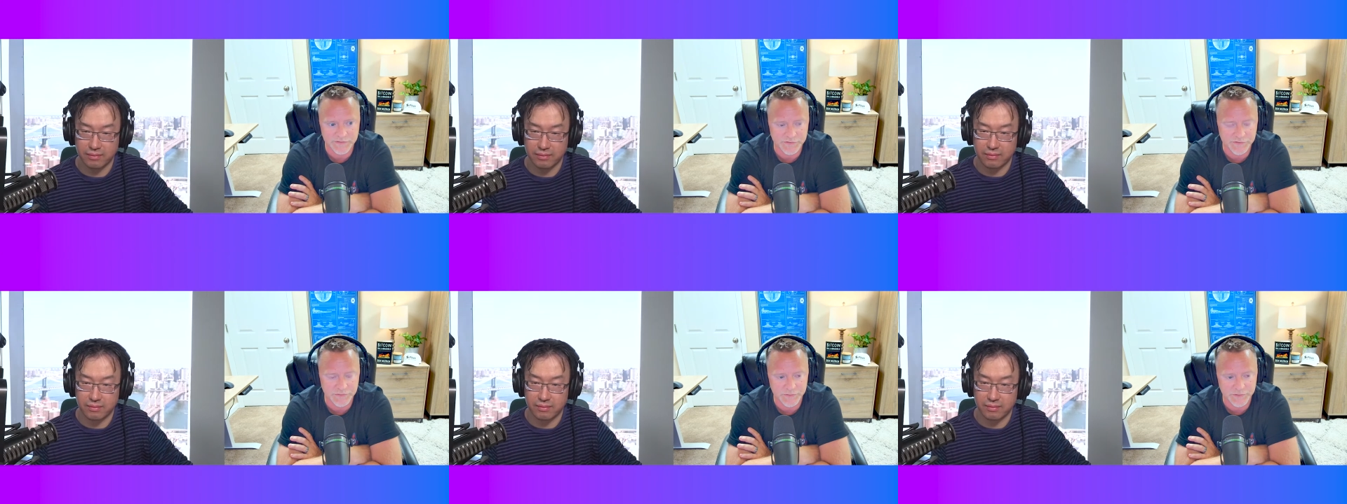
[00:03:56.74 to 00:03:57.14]

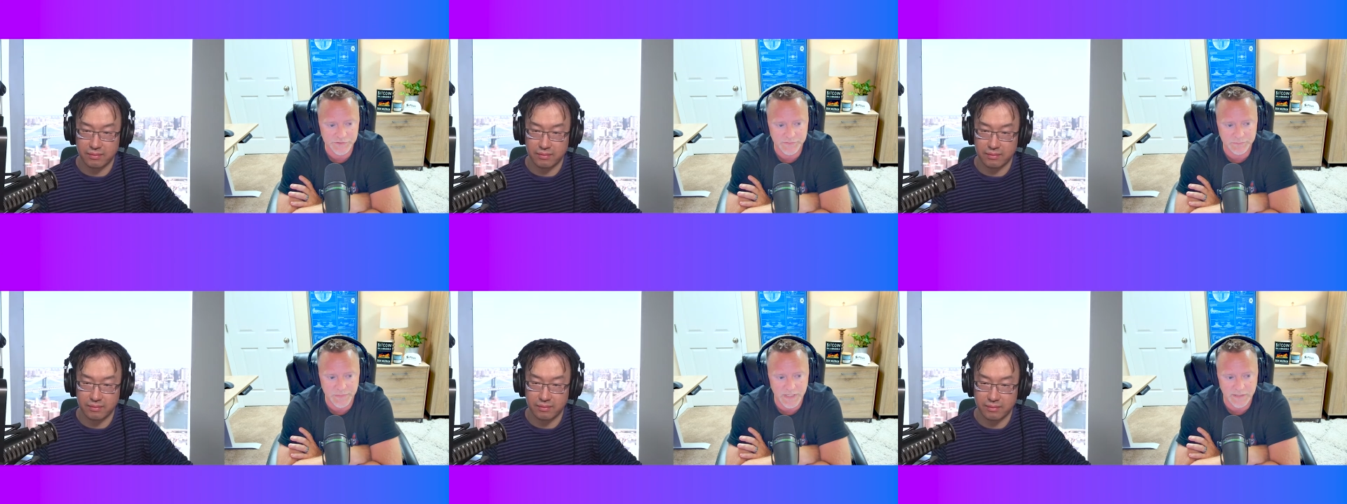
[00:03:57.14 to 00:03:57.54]
Speaker 1: distribution
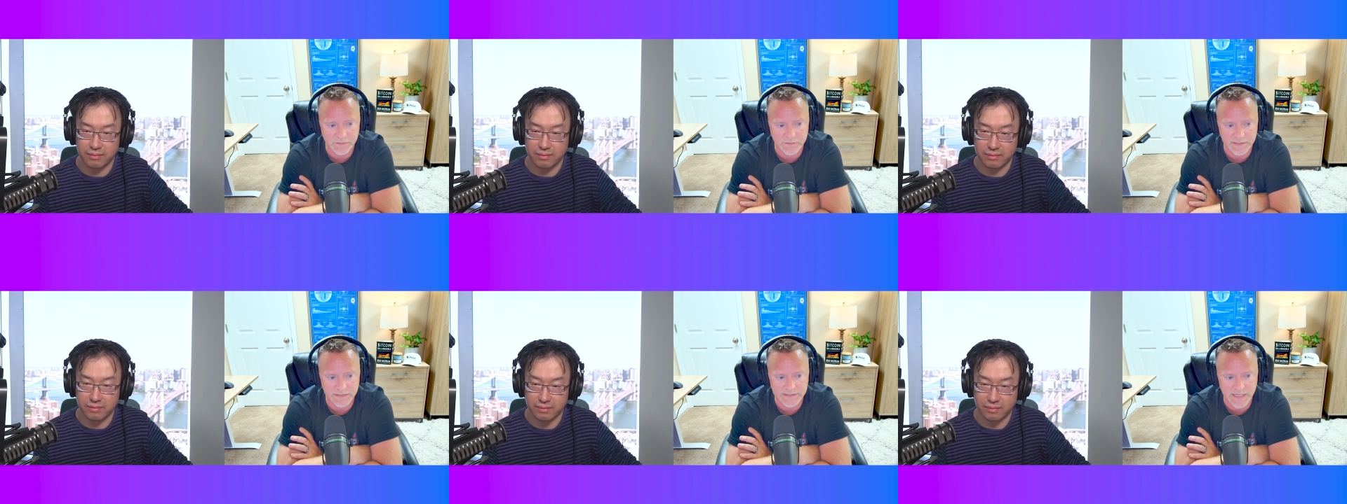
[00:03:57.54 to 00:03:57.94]
model and
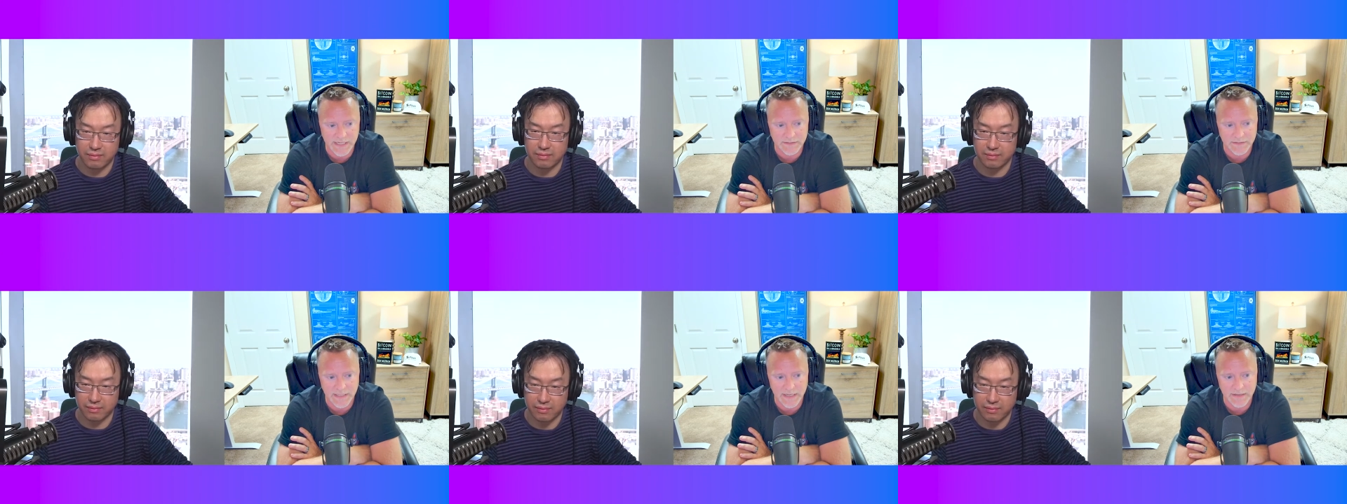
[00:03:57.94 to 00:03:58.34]

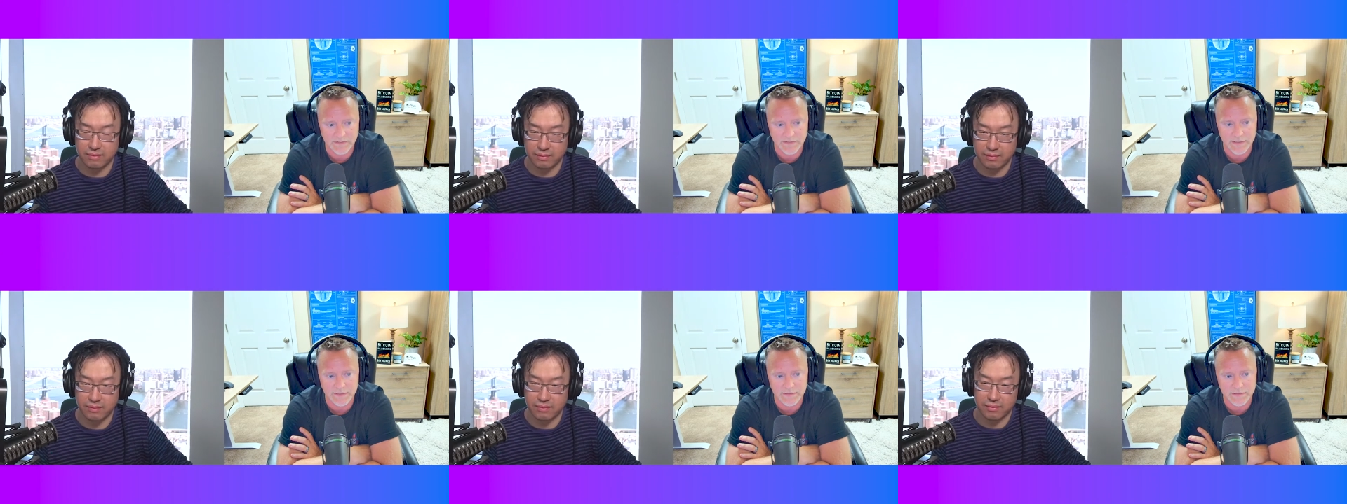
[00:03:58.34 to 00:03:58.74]
exactly how
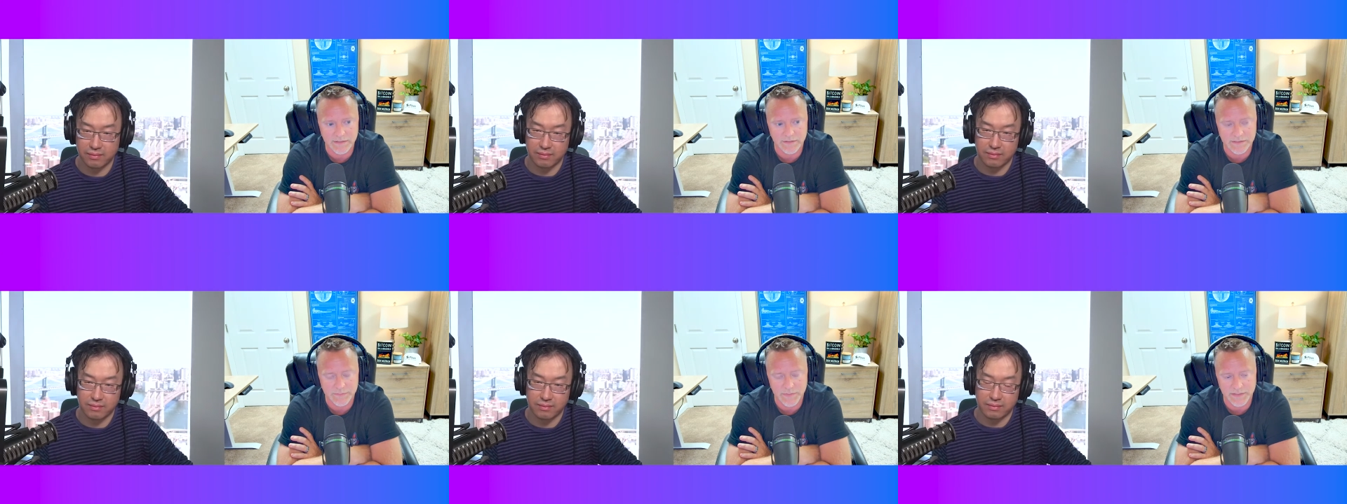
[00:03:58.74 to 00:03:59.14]
that, you know,
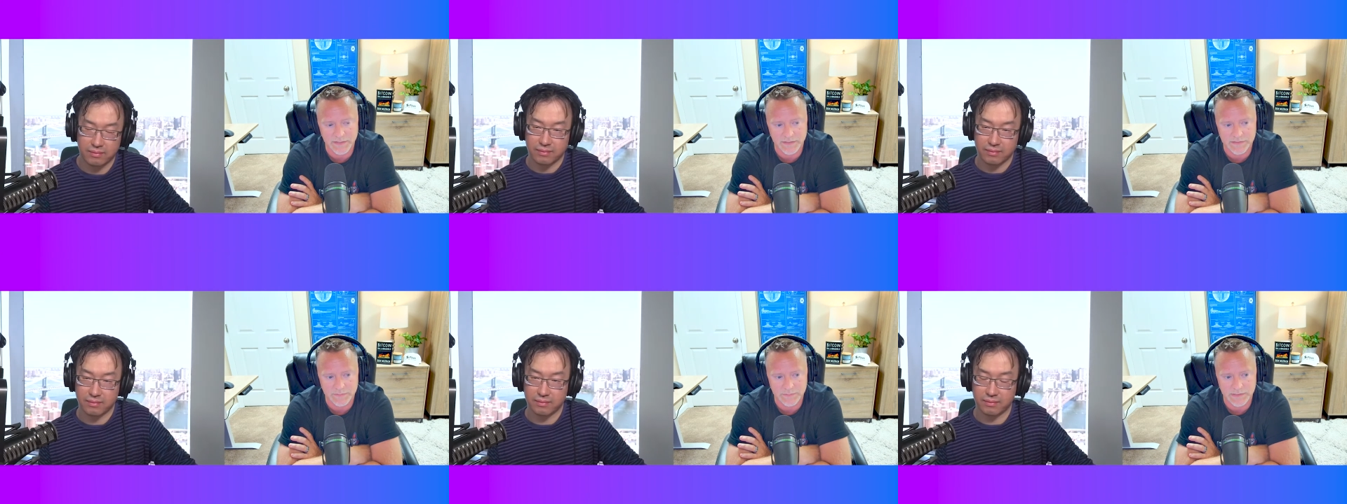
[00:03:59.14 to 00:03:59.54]
some of the
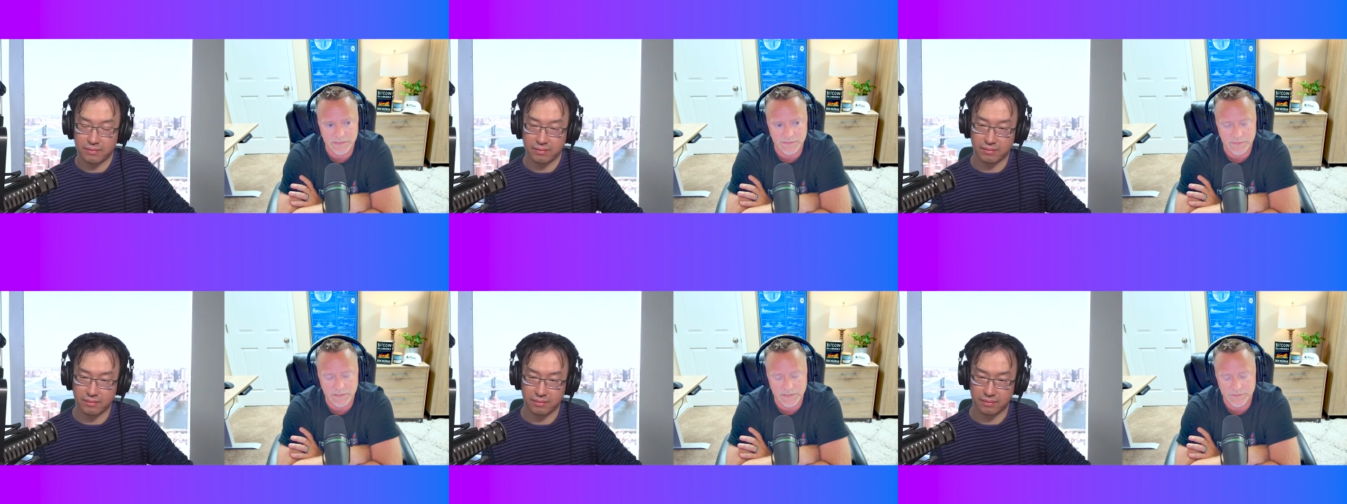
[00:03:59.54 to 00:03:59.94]
things we,
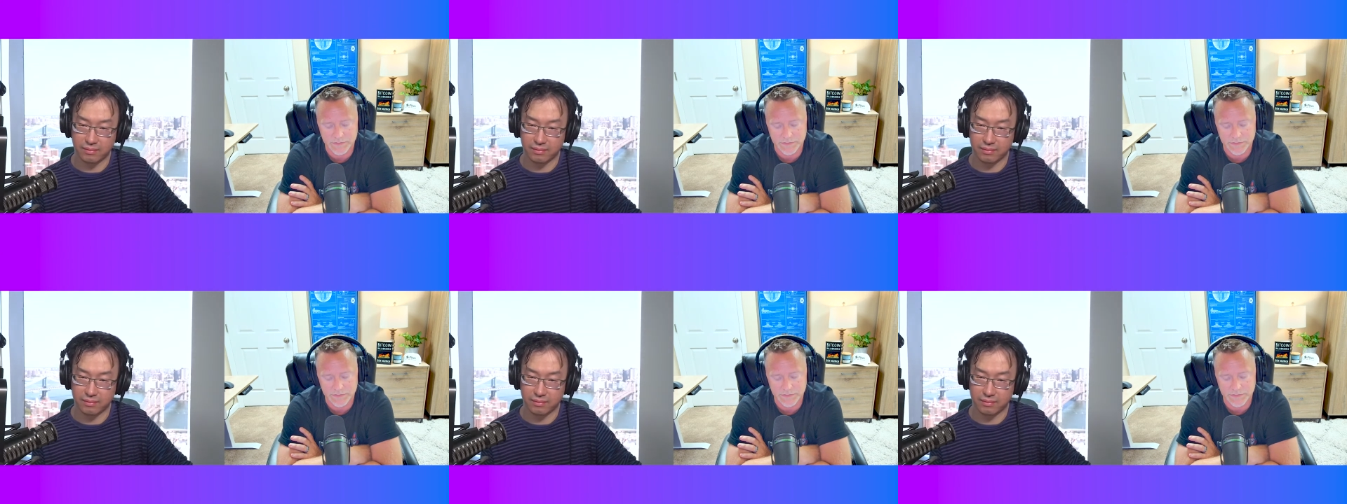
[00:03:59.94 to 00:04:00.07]
we could